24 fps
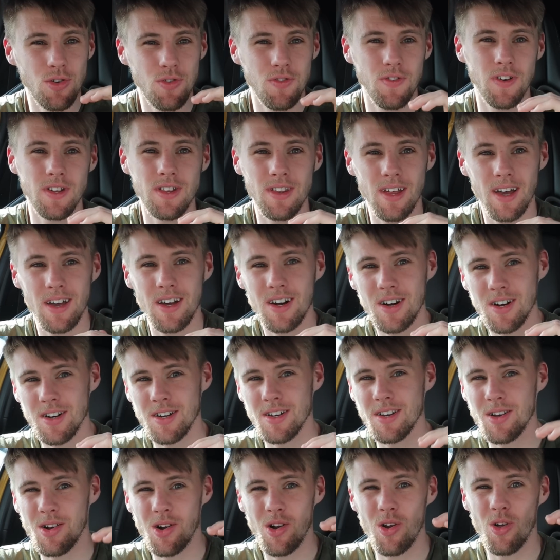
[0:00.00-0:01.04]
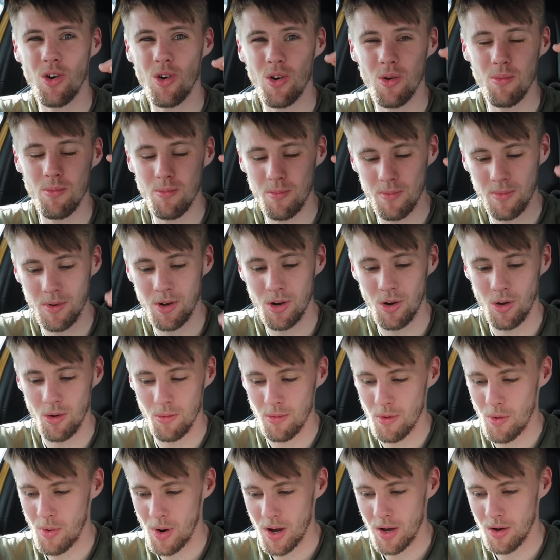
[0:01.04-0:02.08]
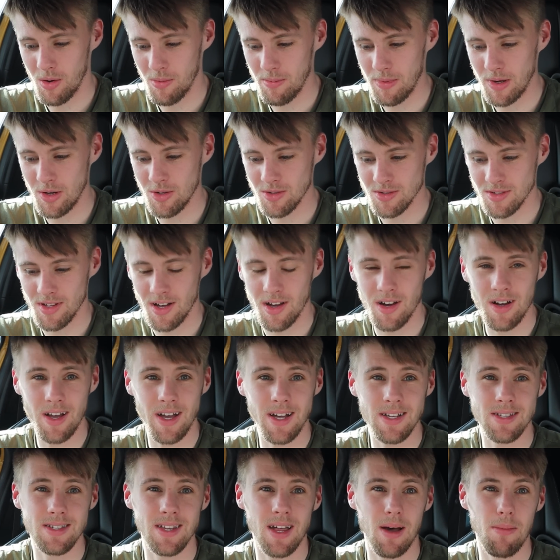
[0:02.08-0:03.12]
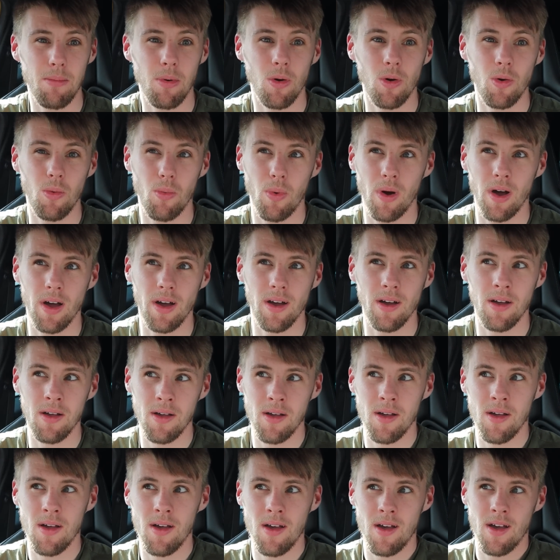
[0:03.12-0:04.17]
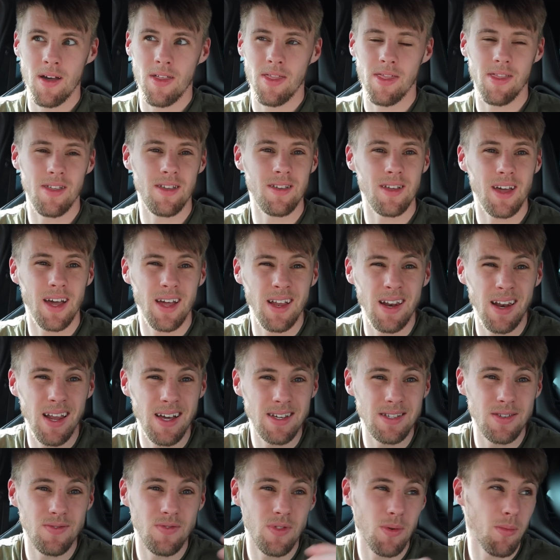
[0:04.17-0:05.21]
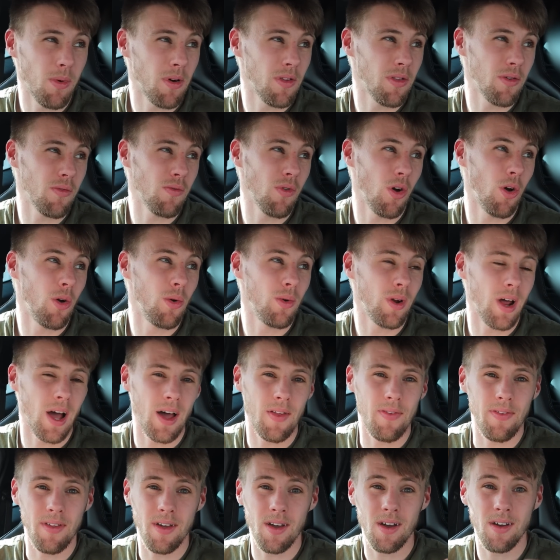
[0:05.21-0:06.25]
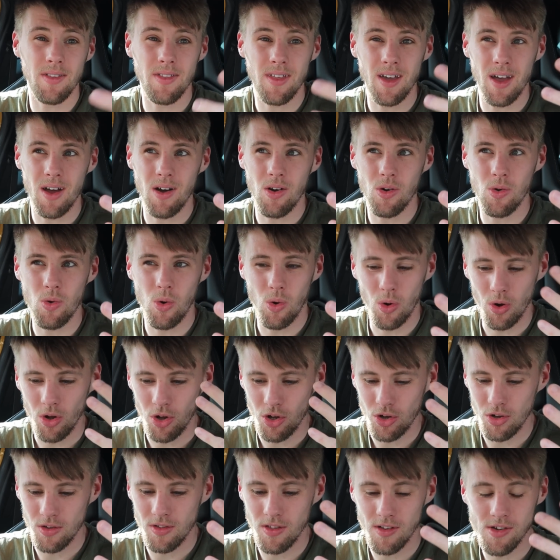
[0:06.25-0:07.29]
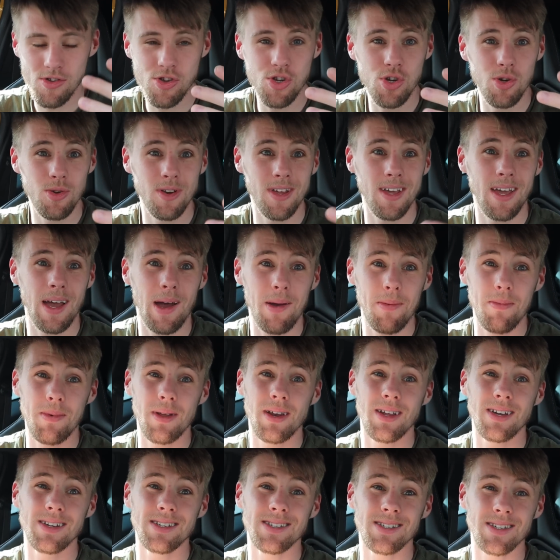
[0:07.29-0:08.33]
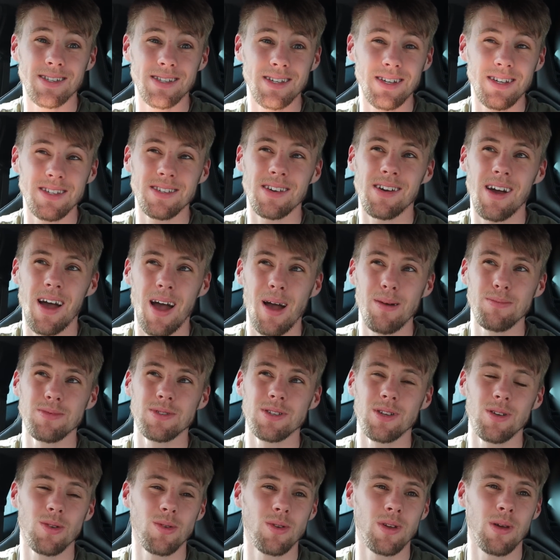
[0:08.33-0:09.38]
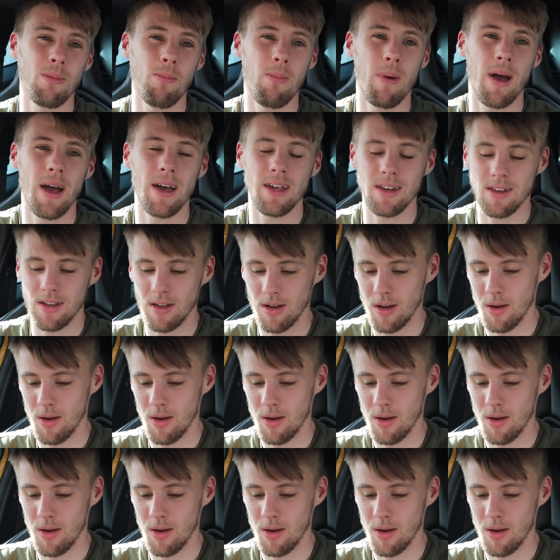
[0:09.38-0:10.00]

think they are going to climb their way up, because they are getting to that point where there's getting less of them on the road, and they are quite, the tuning capabilities on these are absolutely mad.